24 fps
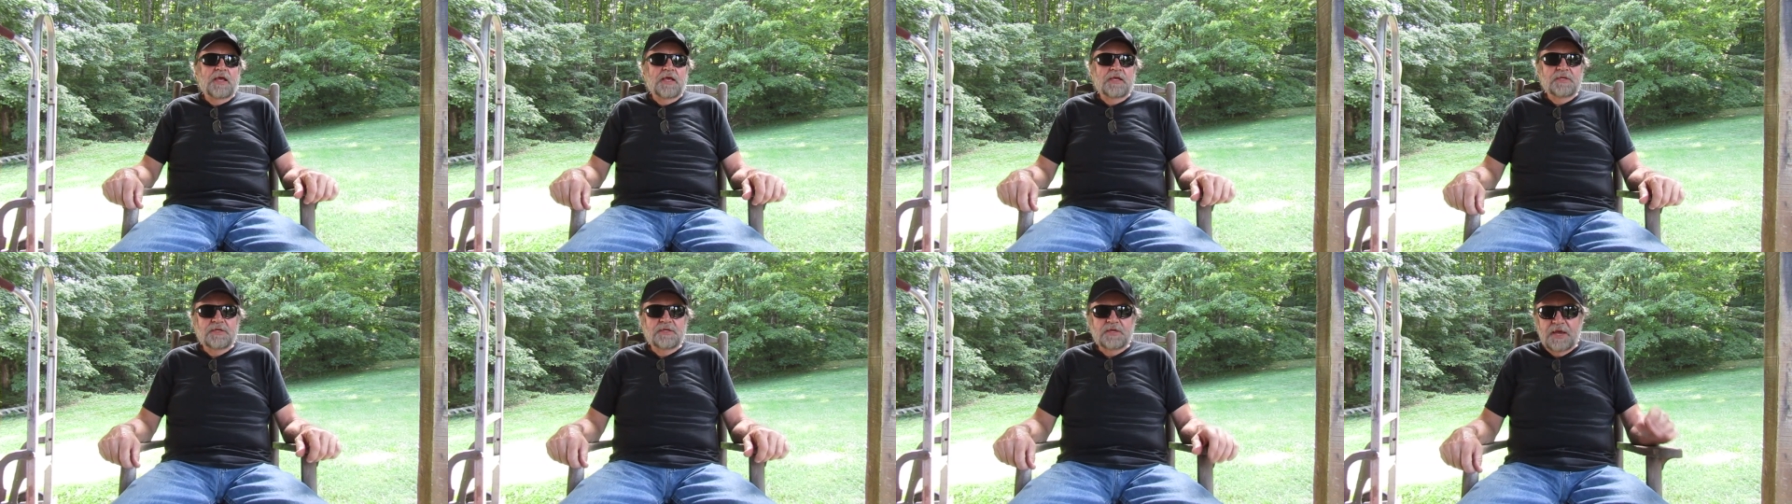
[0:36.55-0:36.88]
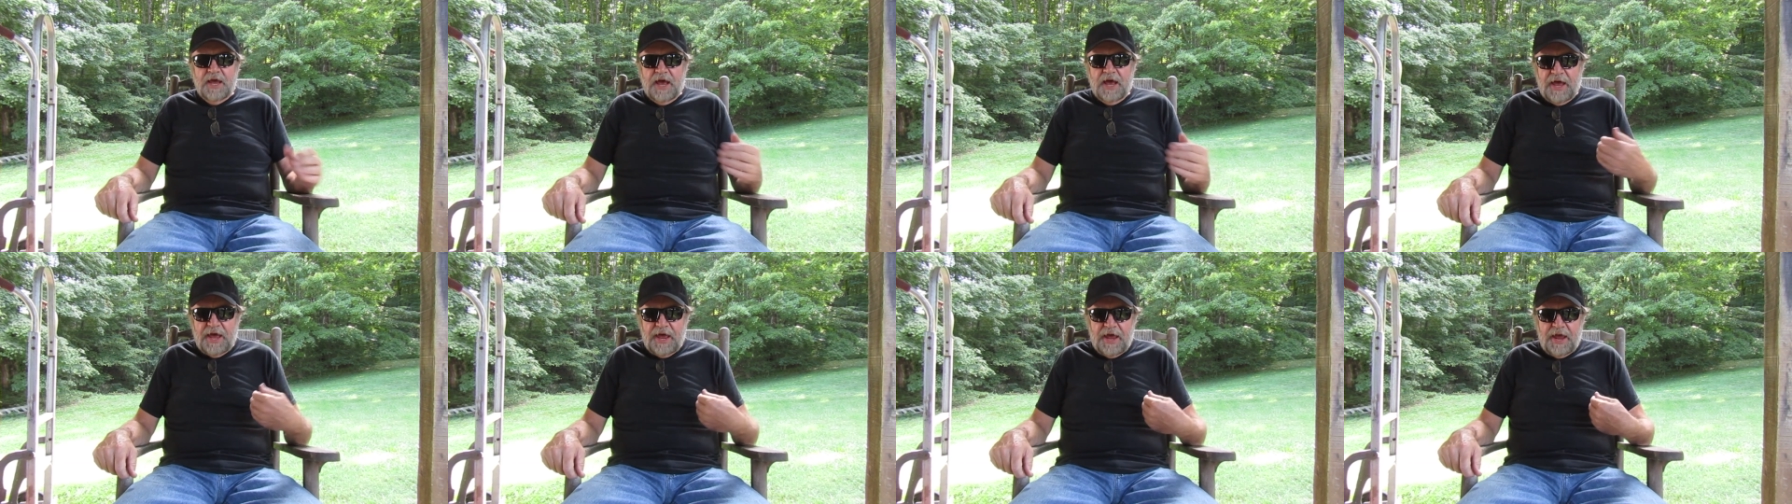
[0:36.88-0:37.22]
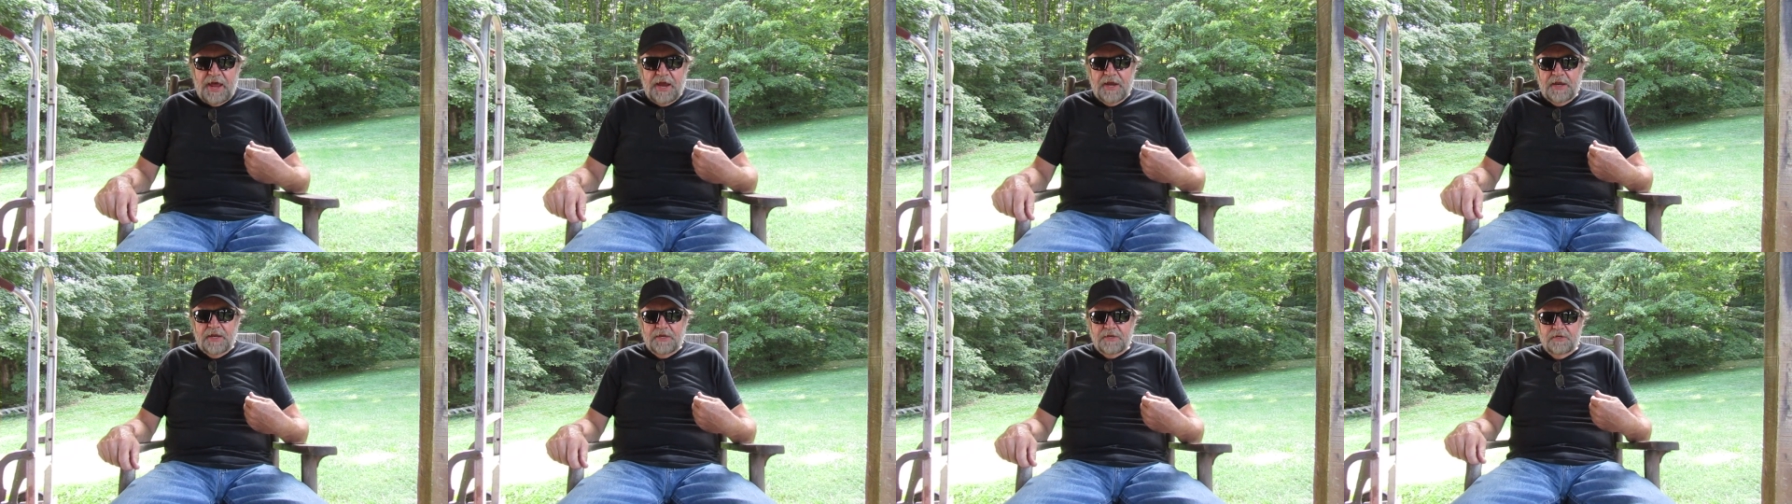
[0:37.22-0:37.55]
See, I
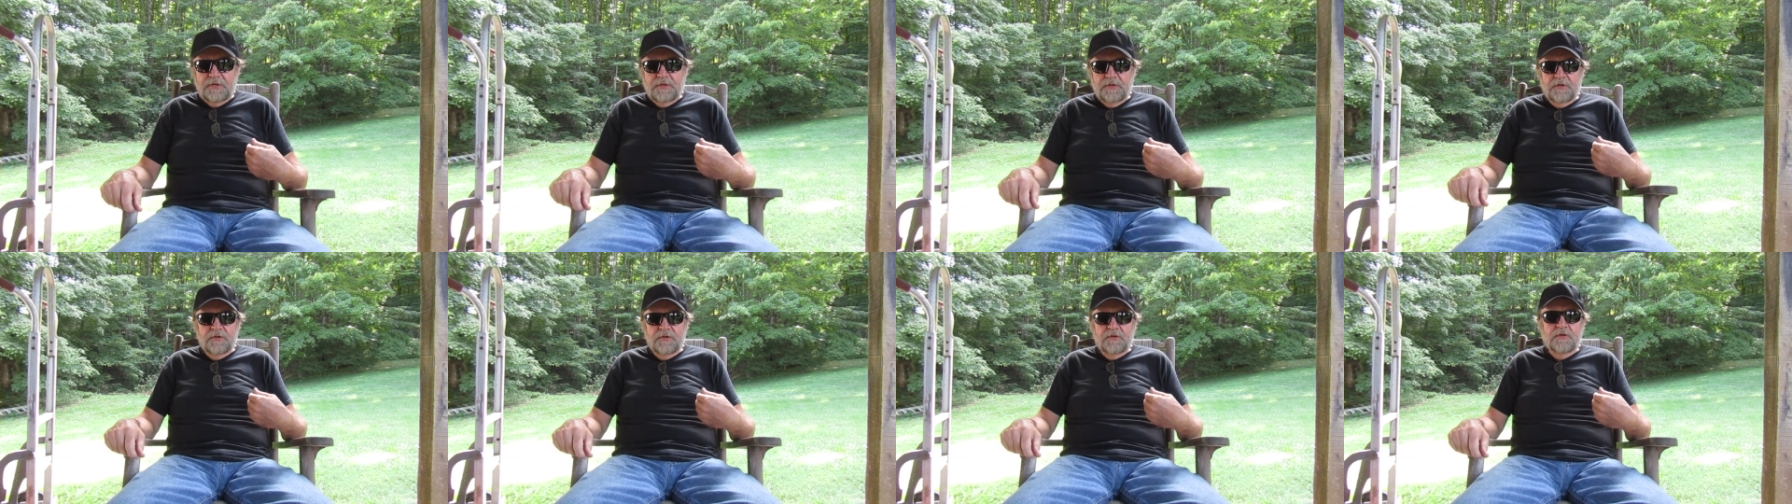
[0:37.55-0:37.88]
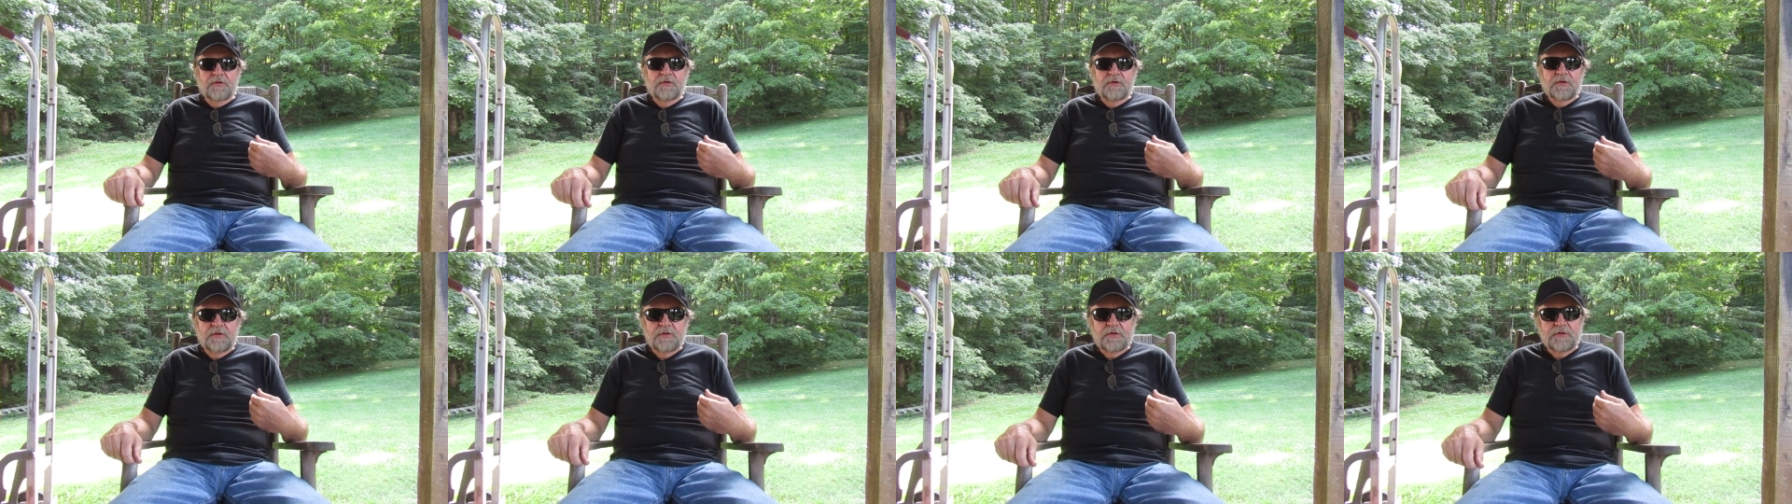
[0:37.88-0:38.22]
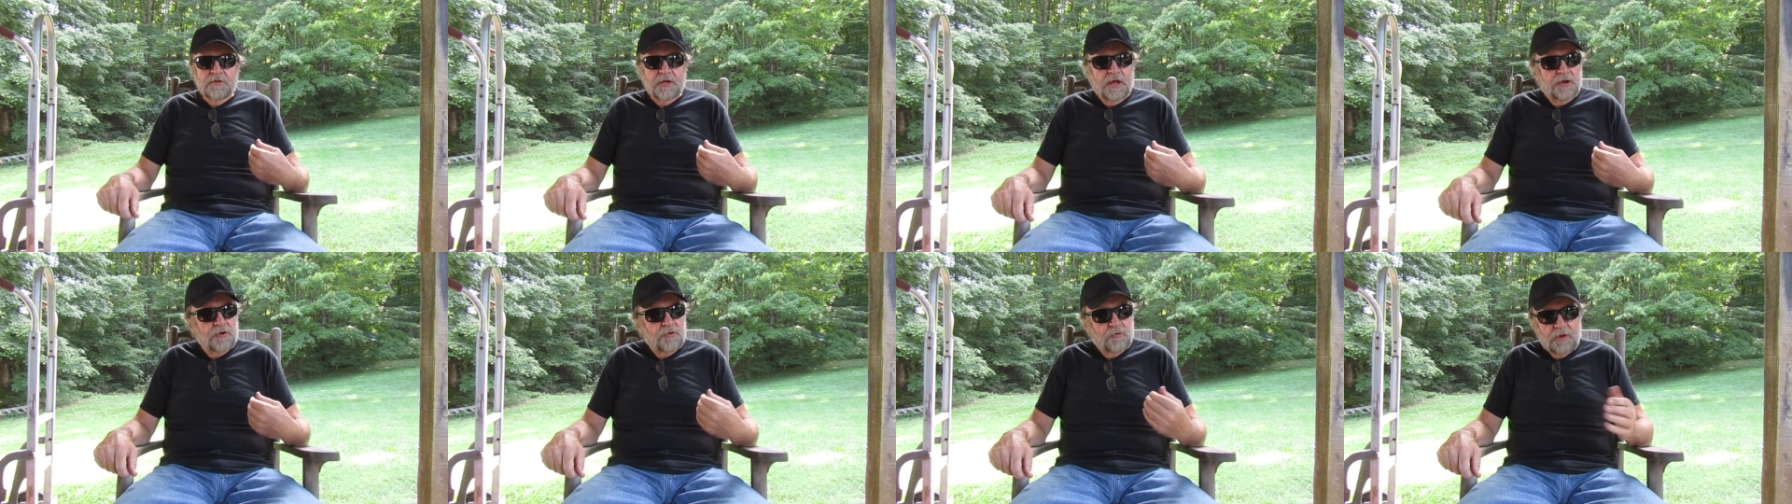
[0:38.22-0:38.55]
had it.
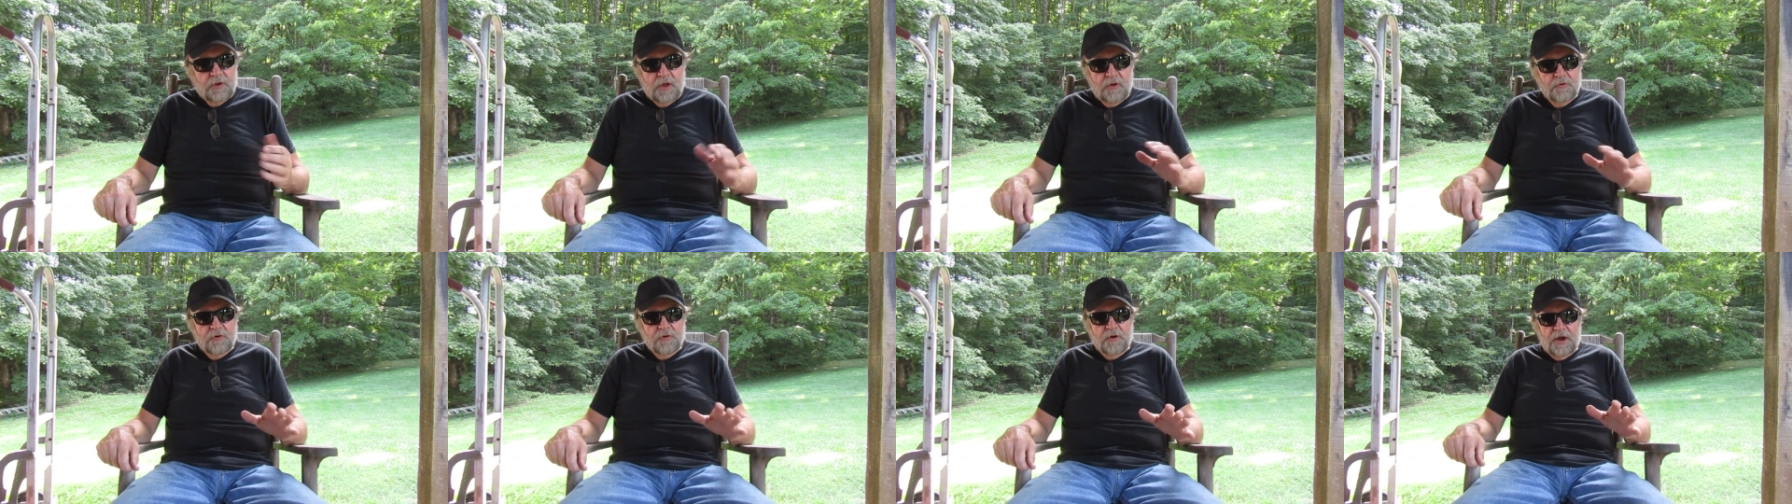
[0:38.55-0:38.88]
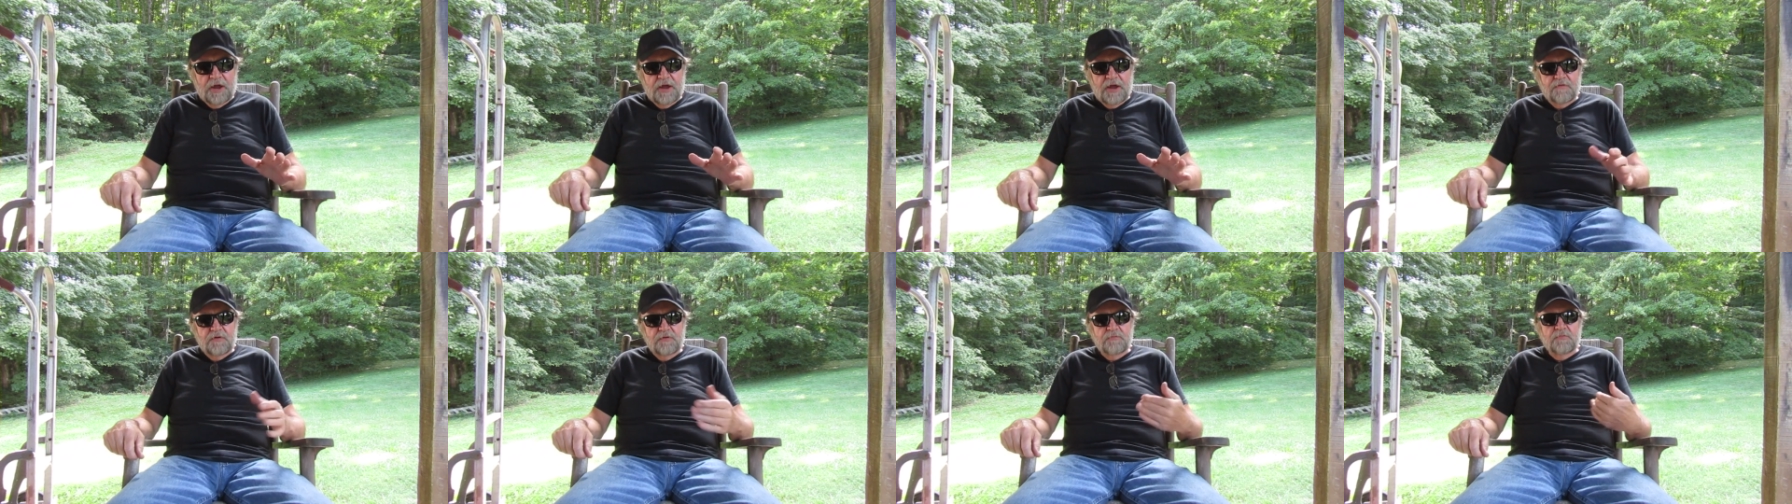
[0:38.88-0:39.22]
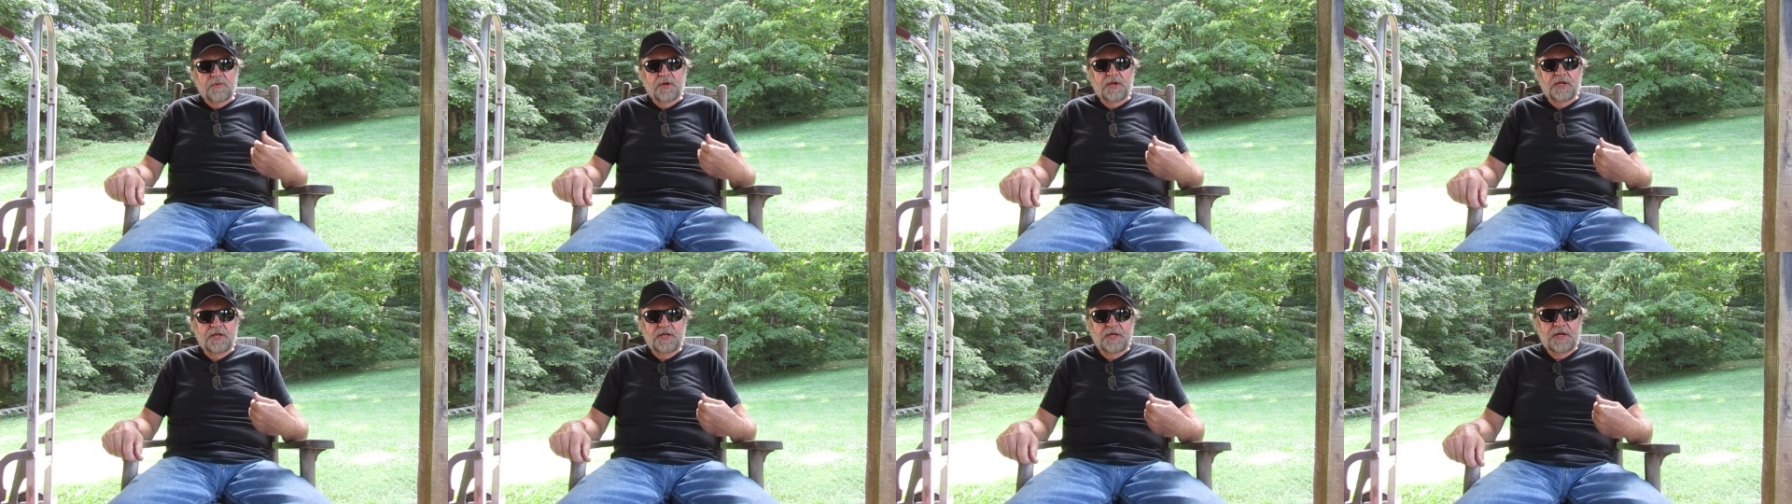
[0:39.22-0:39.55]
I no longer have it,
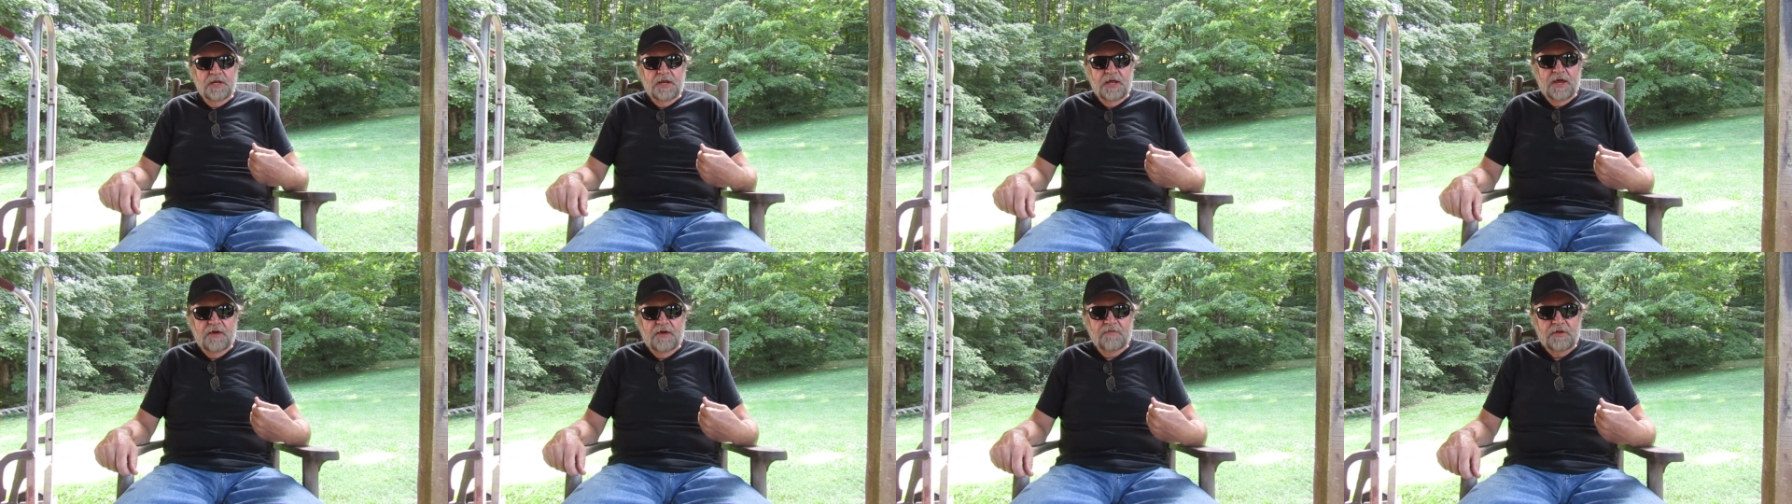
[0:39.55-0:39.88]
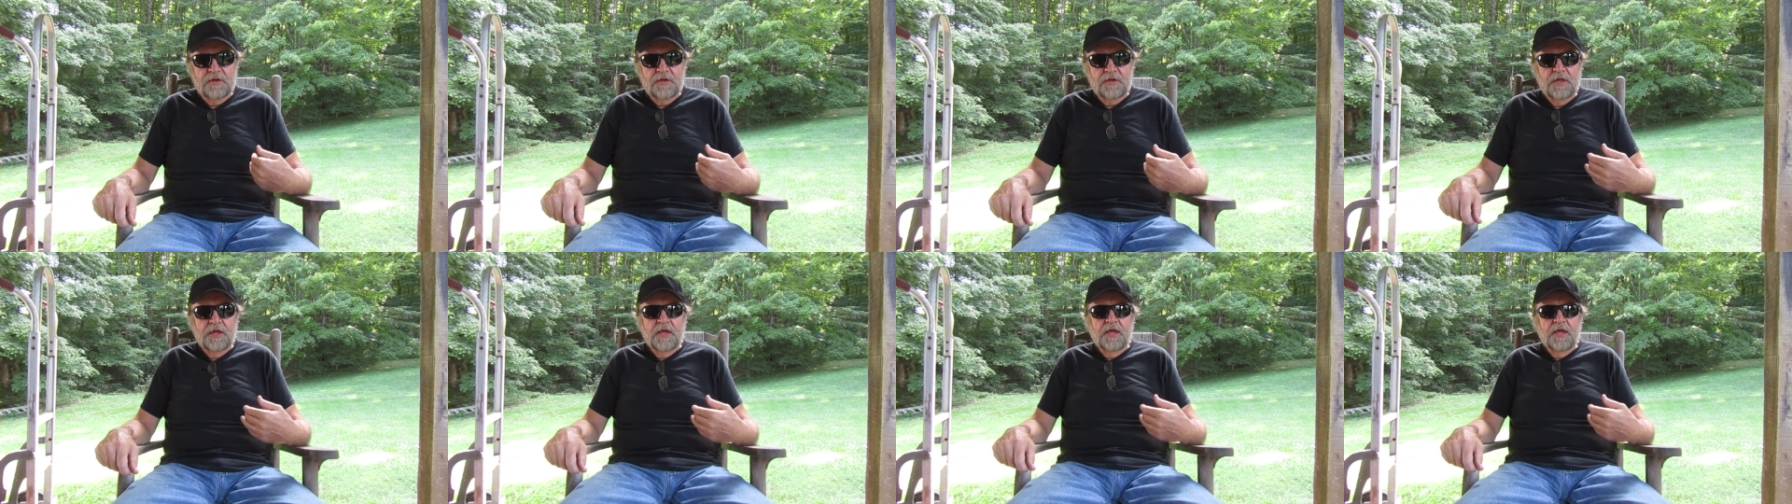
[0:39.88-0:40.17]
but I did have it.